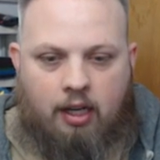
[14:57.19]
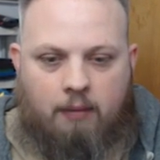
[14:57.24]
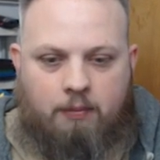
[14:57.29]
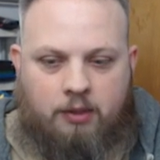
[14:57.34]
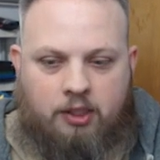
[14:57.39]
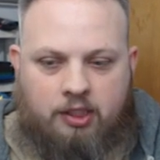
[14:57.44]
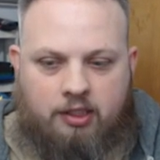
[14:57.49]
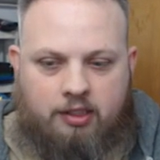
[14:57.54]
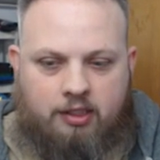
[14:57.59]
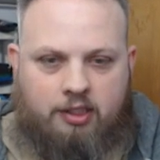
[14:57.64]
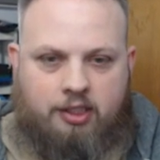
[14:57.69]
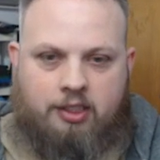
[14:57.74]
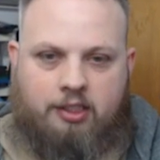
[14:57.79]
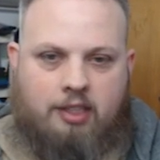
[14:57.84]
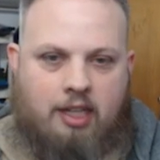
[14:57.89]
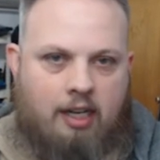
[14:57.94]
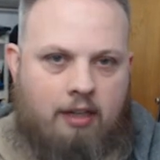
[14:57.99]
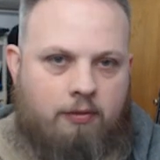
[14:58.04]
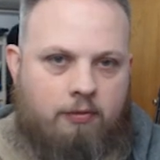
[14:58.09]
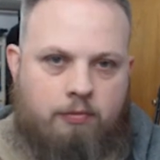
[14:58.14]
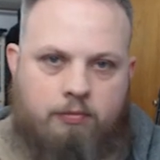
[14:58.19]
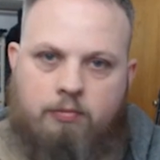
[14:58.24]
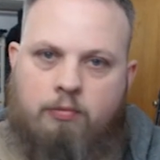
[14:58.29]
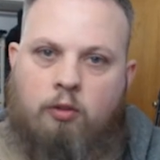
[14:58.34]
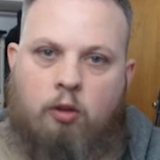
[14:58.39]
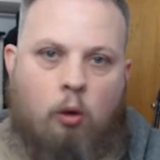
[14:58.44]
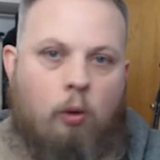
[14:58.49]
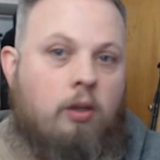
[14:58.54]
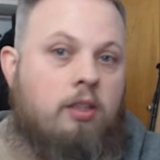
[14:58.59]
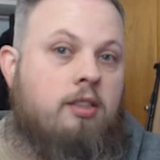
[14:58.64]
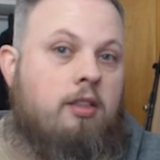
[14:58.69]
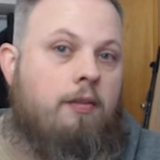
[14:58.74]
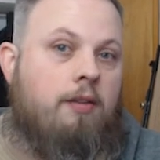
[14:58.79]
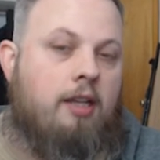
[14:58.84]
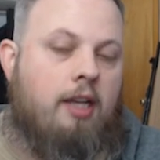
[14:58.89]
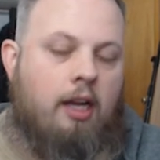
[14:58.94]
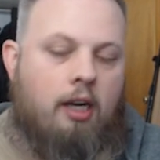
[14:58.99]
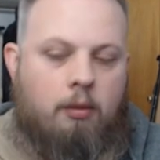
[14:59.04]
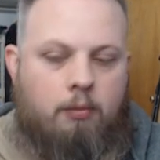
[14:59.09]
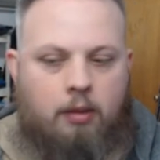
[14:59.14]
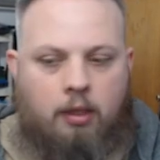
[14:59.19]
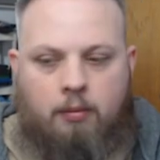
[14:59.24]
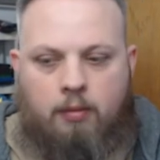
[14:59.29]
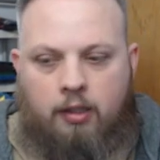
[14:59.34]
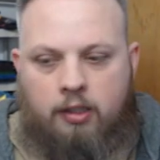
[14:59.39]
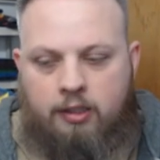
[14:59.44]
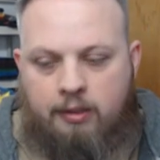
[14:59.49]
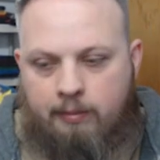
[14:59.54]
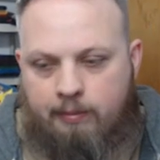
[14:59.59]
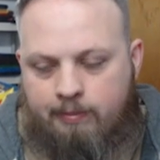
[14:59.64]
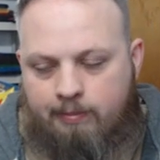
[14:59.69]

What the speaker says: It's just kind of throwing stuff together pretty much.